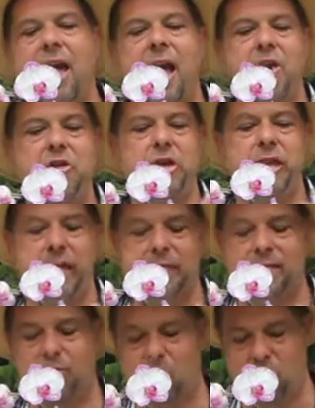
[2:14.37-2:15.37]
and you can get
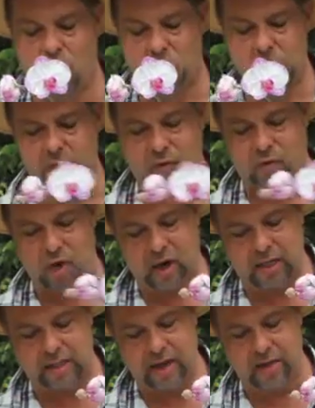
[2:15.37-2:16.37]
some gorgeous
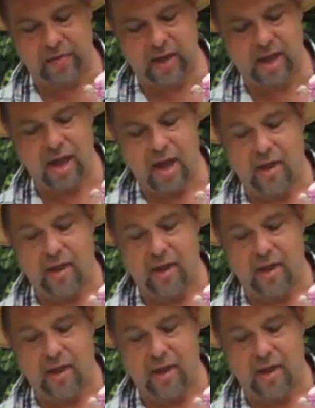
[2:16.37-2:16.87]
varieties out there.